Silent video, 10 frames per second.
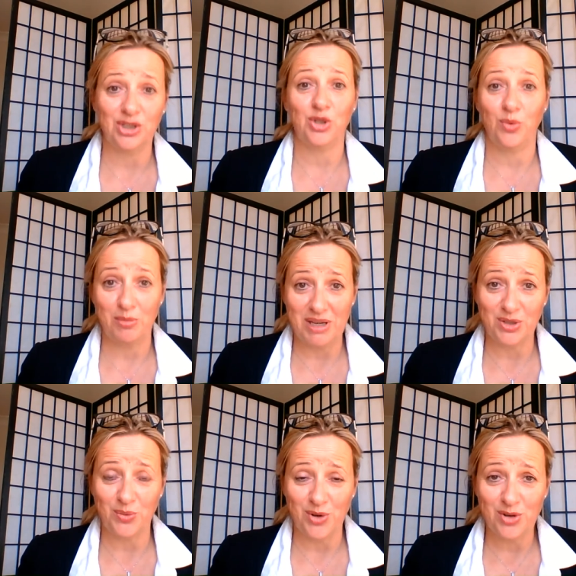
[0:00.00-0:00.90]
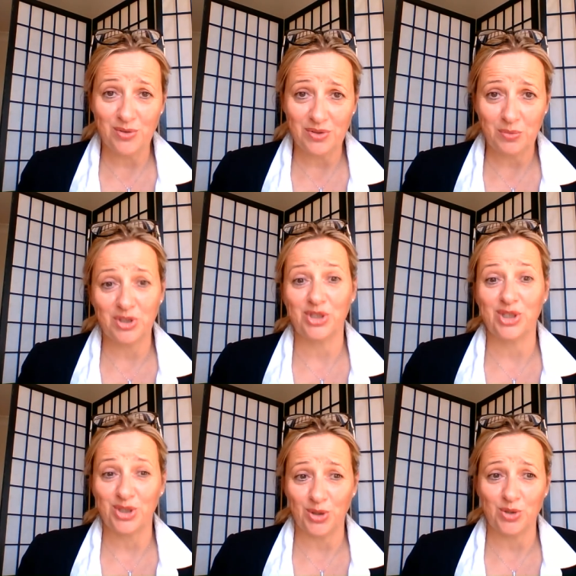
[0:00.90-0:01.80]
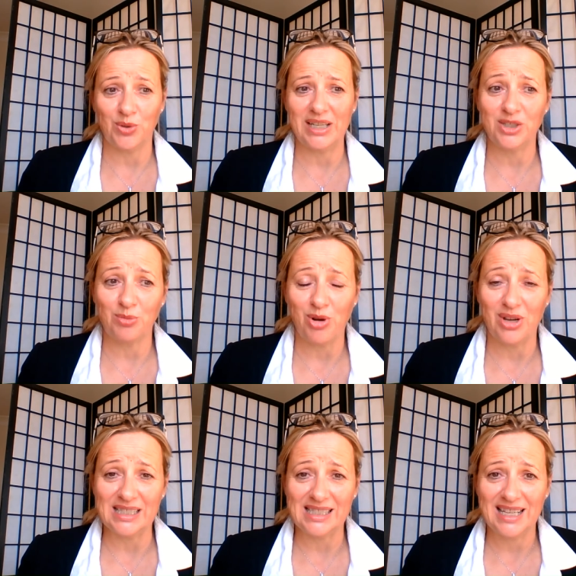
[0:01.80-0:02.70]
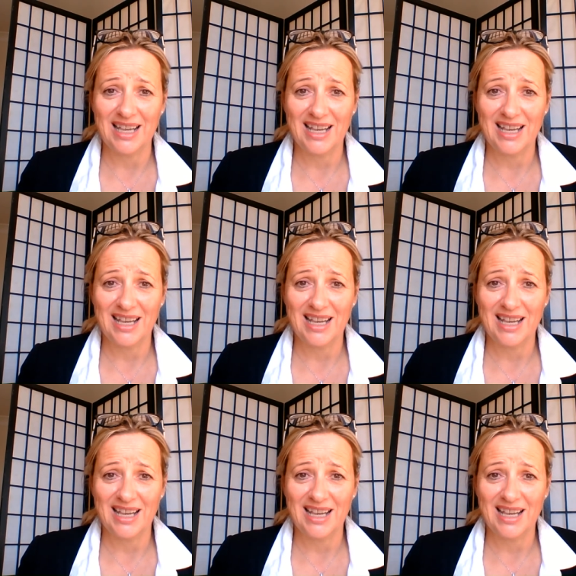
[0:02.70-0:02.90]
to a Better World, which is a social enterprise.